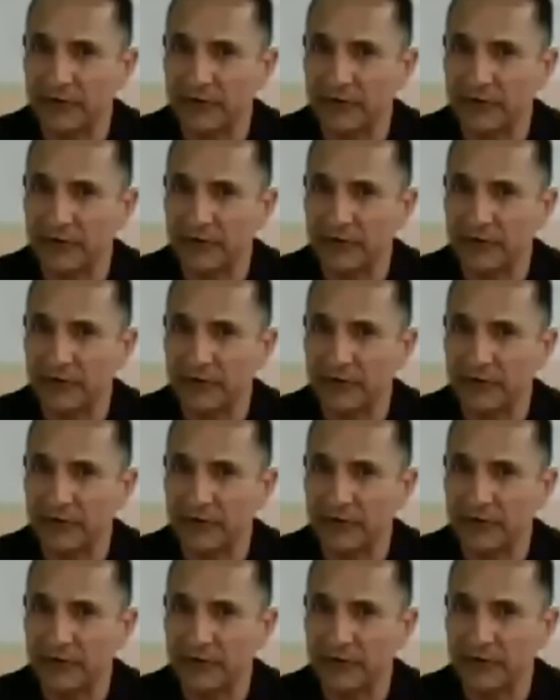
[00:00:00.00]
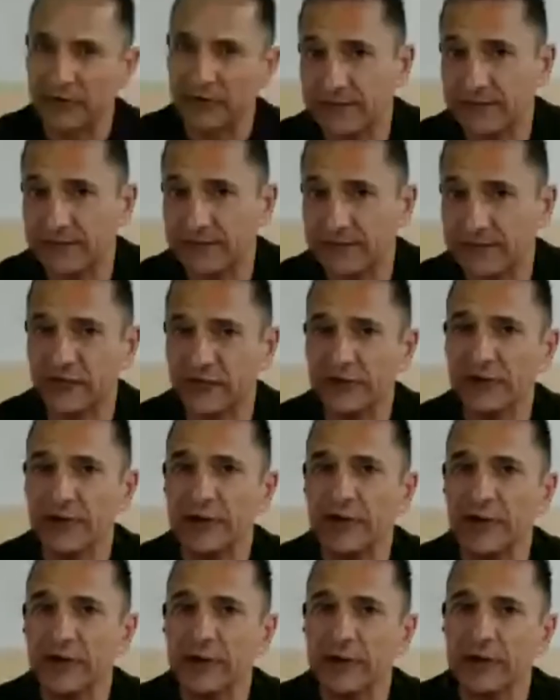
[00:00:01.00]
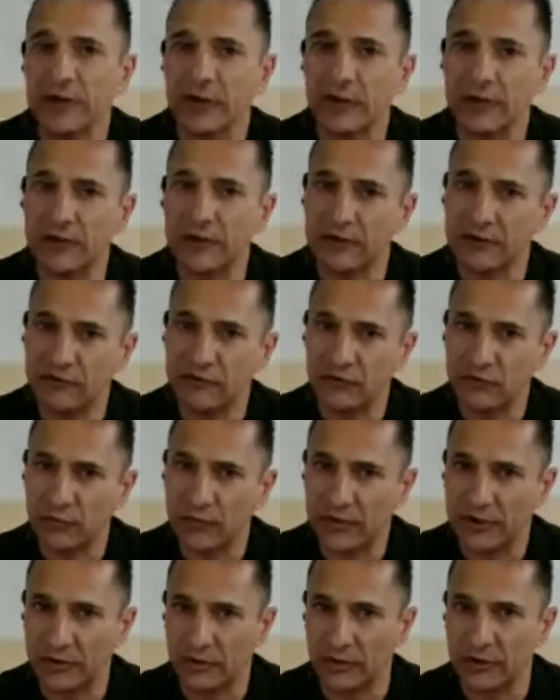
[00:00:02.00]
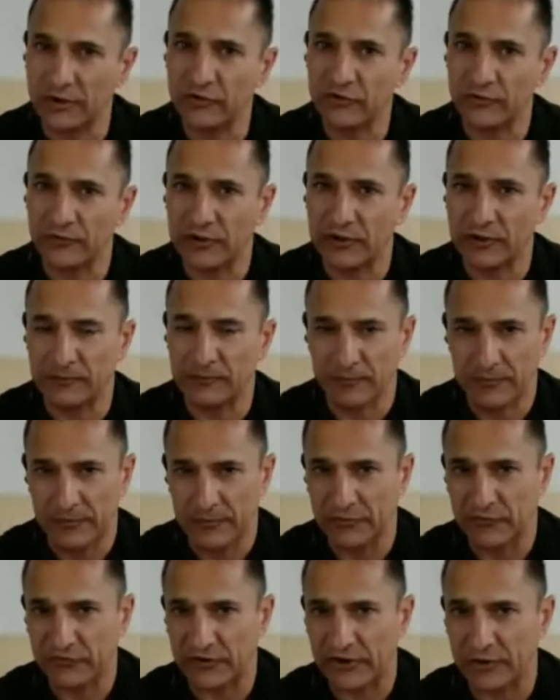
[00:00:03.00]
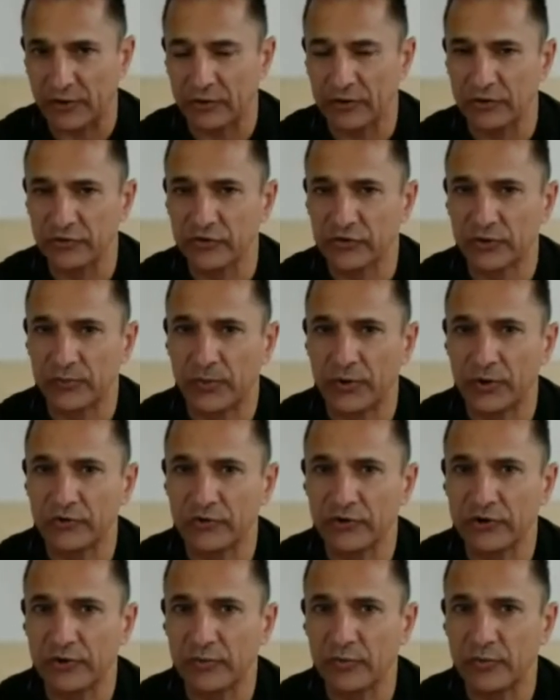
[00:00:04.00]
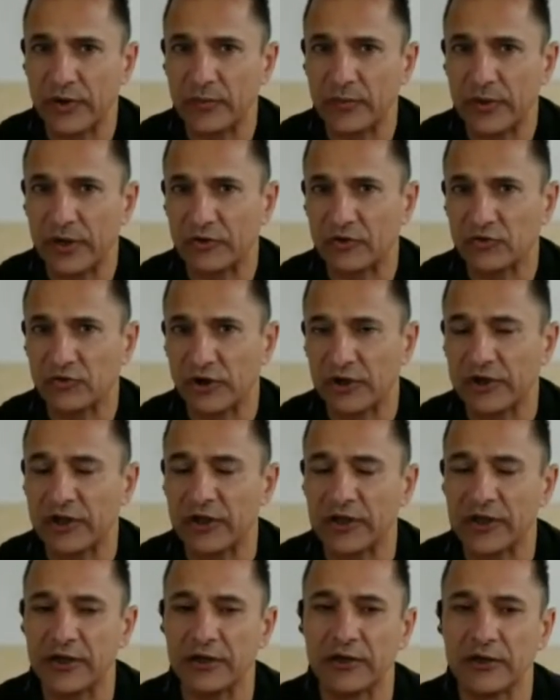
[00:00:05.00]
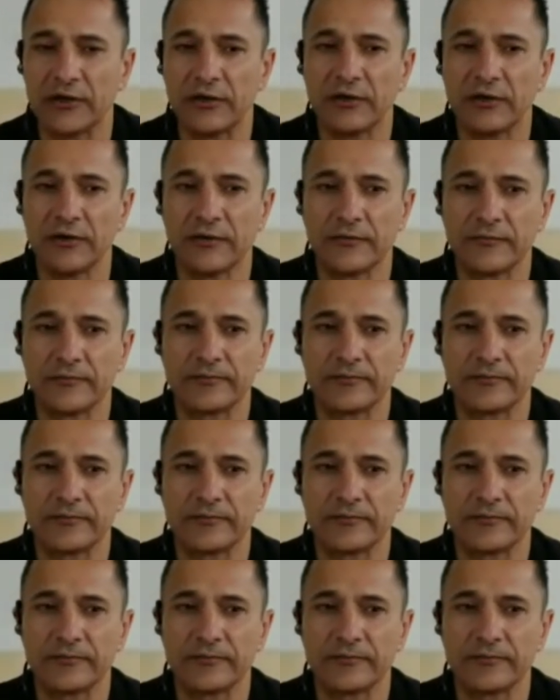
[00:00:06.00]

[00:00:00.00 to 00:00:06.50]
this is where the analytics comes in, and this is where the knowledge of the psychological points on the web actually kick in.